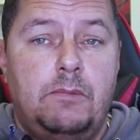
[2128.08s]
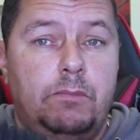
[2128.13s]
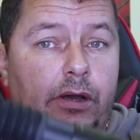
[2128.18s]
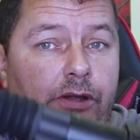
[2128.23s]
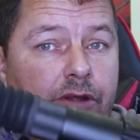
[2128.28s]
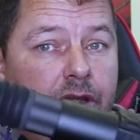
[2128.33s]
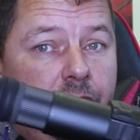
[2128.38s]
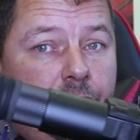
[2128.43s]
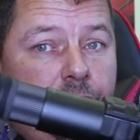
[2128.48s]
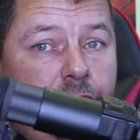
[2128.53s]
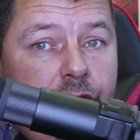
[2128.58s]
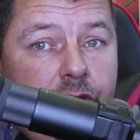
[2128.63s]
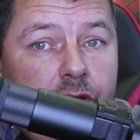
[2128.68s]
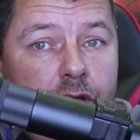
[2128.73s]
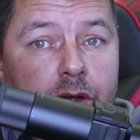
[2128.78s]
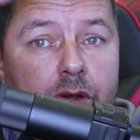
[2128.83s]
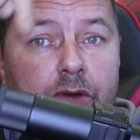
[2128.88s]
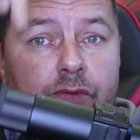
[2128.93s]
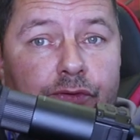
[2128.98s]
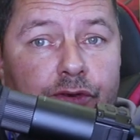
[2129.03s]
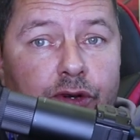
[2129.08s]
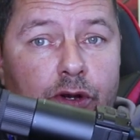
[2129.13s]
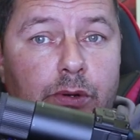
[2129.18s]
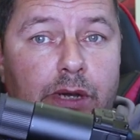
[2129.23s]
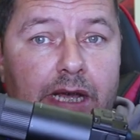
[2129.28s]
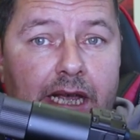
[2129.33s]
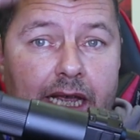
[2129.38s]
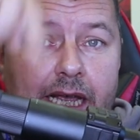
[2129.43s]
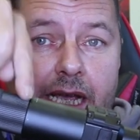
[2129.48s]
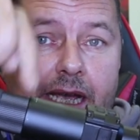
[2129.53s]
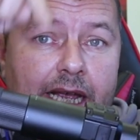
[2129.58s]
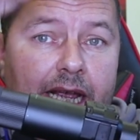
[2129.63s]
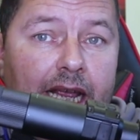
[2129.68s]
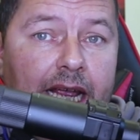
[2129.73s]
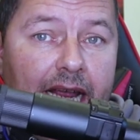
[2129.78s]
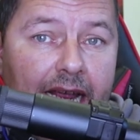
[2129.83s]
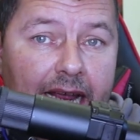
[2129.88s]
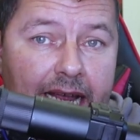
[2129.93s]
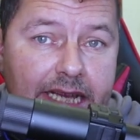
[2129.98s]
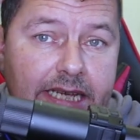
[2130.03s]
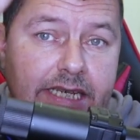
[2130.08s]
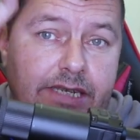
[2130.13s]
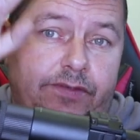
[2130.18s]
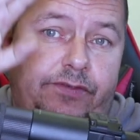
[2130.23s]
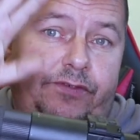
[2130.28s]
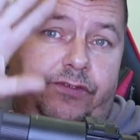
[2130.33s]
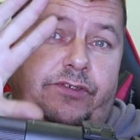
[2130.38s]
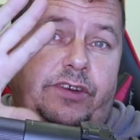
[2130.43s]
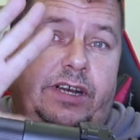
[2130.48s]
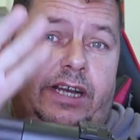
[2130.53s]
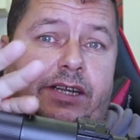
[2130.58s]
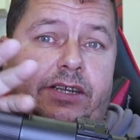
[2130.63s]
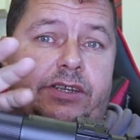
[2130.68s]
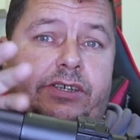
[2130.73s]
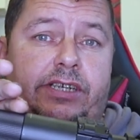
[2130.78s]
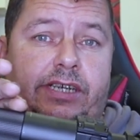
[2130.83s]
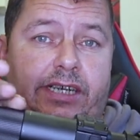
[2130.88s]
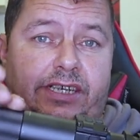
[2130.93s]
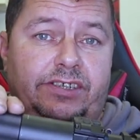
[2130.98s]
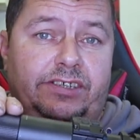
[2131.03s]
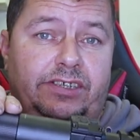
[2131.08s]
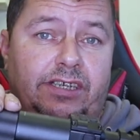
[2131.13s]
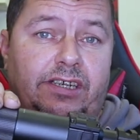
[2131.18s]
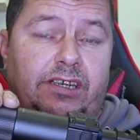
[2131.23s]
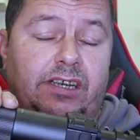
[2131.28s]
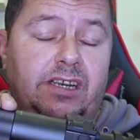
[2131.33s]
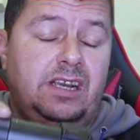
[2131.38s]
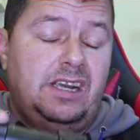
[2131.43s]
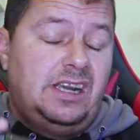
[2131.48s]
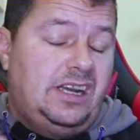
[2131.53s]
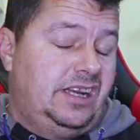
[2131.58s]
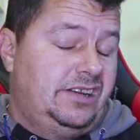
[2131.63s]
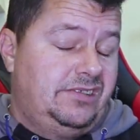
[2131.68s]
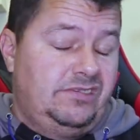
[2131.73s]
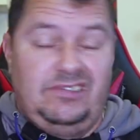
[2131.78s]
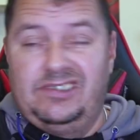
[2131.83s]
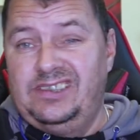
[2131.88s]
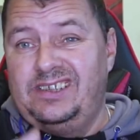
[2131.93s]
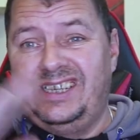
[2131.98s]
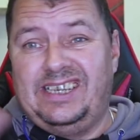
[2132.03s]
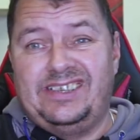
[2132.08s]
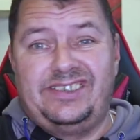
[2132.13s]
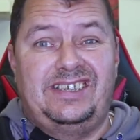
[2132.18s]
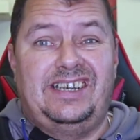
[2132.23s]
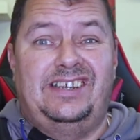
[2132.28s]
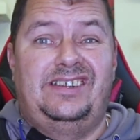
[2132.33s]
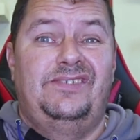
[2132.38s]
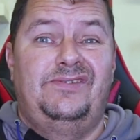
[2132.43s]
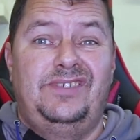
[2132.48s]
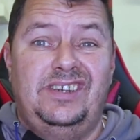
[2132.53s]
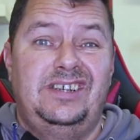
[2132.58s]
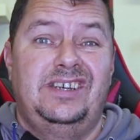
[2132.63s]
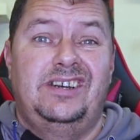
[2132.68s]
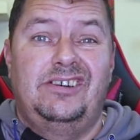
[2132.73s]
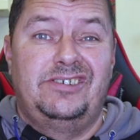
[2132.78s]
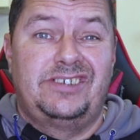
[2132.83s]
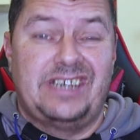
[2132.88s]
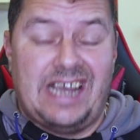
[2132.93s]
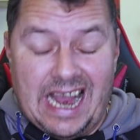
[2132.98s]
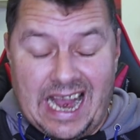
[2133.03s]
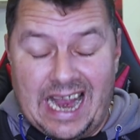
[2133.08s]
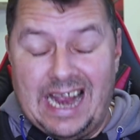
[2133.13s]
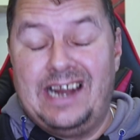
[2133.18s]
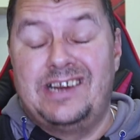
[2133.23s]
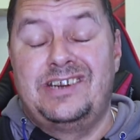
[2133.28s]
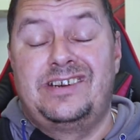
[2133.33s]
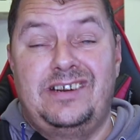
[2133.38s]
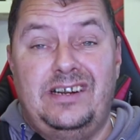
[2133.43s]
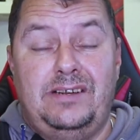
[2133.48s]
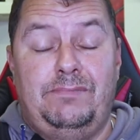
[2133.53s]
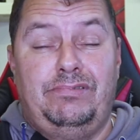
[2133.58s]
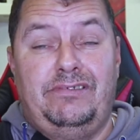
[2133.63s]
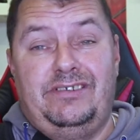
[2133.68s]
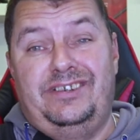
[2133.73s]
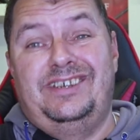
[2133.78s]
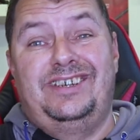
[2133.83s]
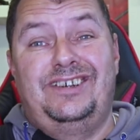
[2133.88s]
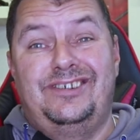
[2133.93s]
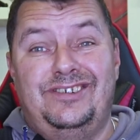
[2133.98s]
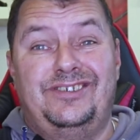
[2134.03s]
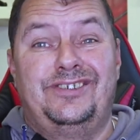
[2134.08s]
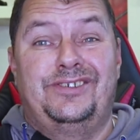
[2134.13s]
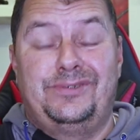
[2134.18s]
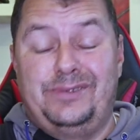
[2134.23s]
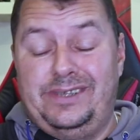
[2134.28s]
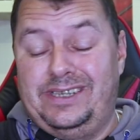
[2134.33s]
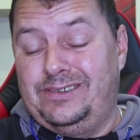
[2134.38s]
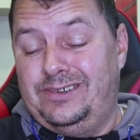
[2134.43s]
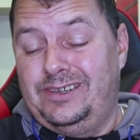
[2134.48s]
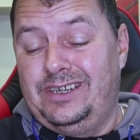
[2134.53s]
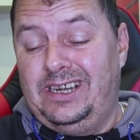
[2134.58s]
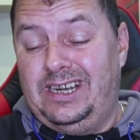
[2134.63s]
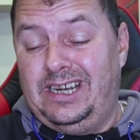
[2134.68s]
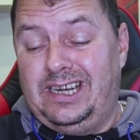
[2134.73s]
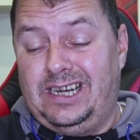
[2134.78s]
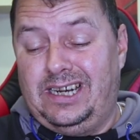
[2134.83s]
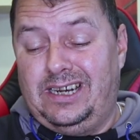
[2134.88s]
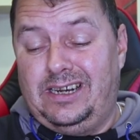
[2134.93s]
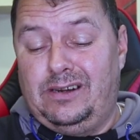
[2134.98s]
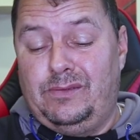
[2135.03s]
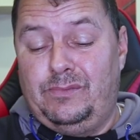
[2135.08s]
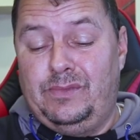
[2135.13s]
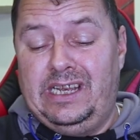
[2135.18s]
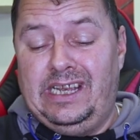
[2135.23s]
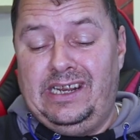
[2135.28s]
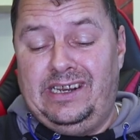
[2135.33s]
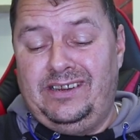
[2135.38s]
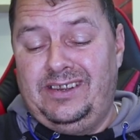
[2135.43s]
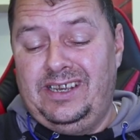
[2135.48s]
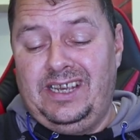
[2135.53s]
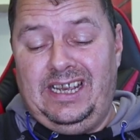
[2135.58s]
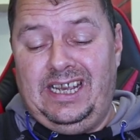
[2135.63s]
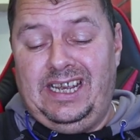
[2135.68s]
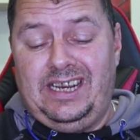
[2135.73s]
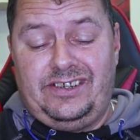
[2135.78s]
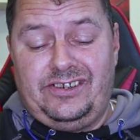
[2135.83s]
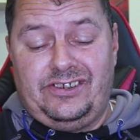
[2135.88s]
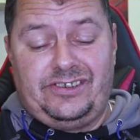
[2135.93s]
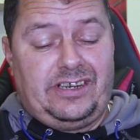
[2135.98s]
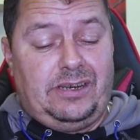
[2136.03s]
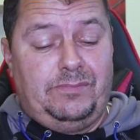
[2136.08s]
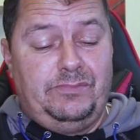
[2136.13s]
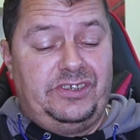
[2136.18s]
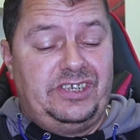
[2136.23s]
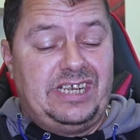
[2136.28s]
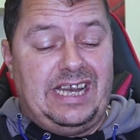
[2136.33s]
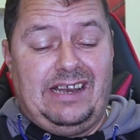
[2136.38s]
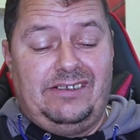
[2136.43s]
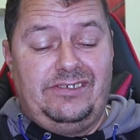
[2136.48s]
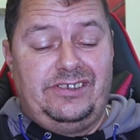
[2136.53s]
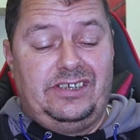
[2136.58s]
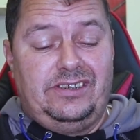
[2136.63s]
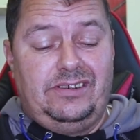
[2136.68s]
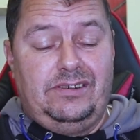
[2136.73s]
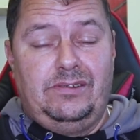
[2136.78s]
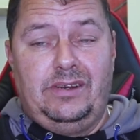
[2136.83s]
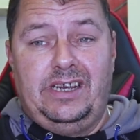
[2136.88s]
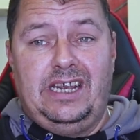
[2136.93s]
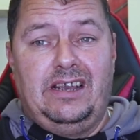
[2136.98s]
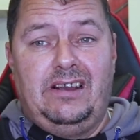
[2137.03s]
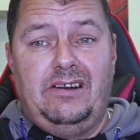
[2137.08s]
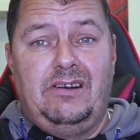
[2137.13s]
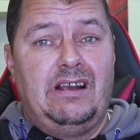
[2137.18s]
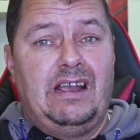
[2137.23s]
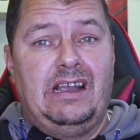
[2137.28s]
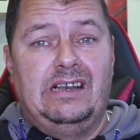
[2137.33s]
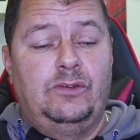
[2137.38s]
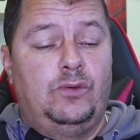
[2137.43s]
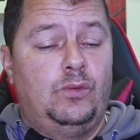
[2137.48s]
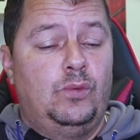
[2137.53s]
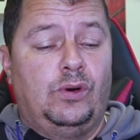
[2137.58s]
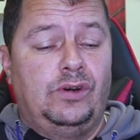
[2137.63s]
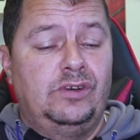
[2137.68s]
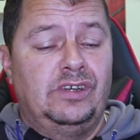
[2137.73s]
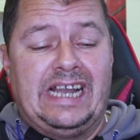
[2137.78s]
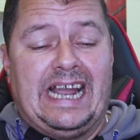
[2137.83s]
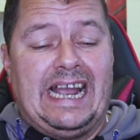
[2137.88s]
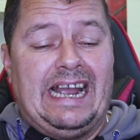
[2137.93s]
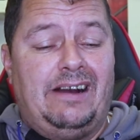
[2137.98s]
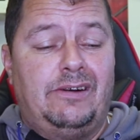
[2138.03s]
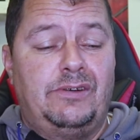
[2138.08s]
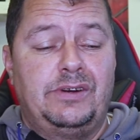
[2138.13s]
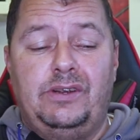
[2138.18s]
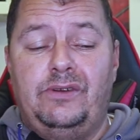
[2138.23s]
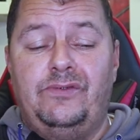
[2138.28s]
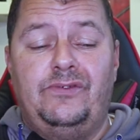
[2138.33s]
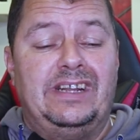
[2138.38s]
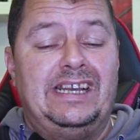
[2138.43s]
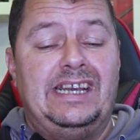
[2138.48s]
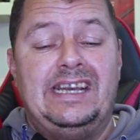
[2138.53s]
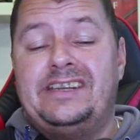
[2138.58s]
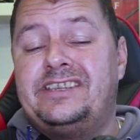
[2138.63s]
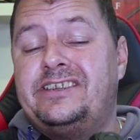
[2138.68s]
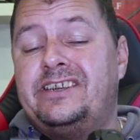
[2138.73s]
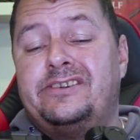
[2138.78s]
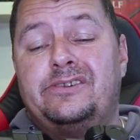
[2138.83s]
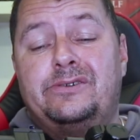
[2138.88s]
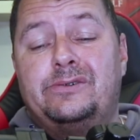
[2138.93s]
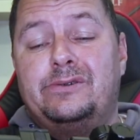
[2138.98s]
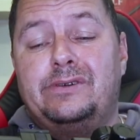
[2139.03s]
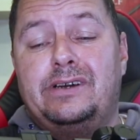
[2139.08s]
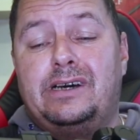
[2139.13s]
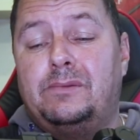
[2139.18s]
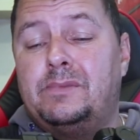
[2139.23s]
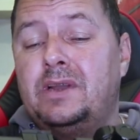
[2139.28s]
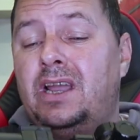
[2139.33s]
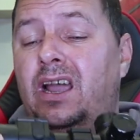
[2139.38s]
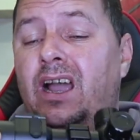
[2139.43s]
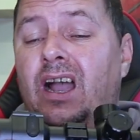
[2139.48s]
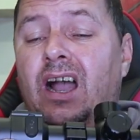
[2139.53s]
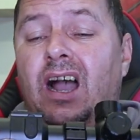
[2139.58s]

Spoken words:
But the view through here is fantastic. And that said, the video is actually pretty good as well. And it just comes down to, you know, how you've lit it all up.